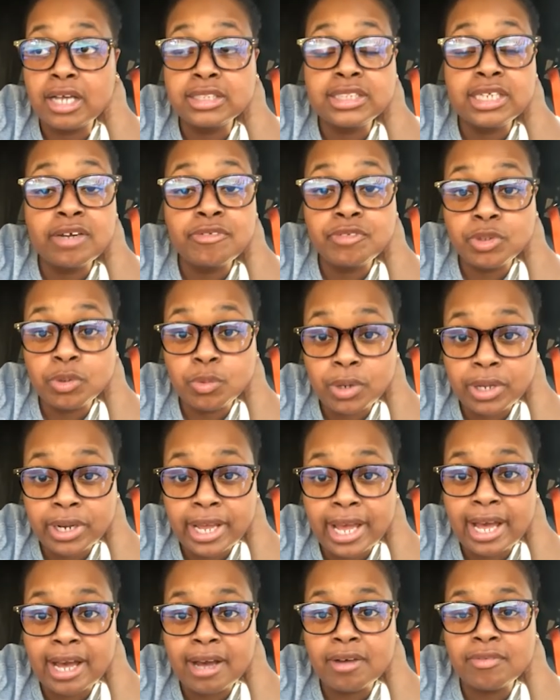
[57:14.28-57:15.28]
I definitely
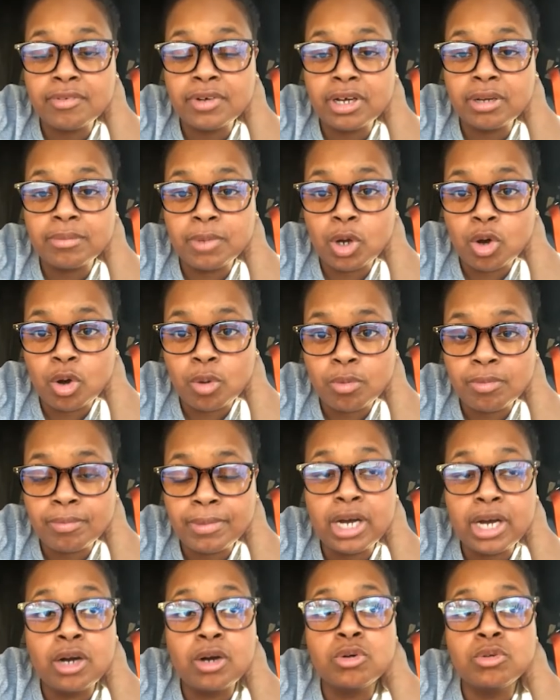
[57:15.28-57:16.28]
want to have um, a
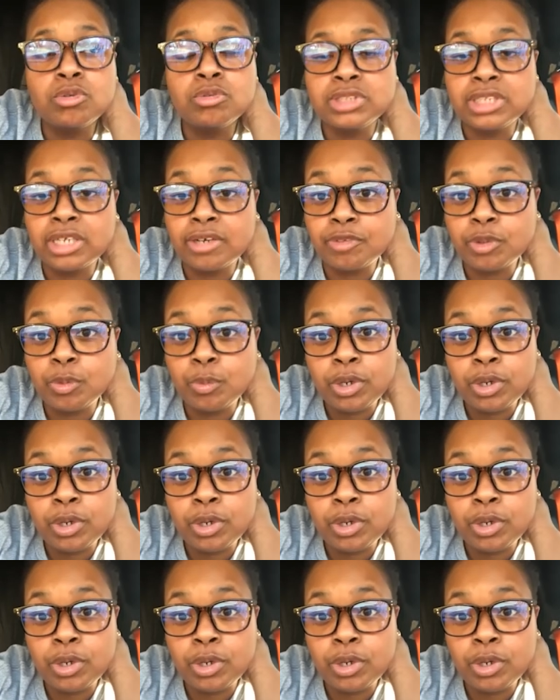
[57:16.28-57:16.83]
home of my own.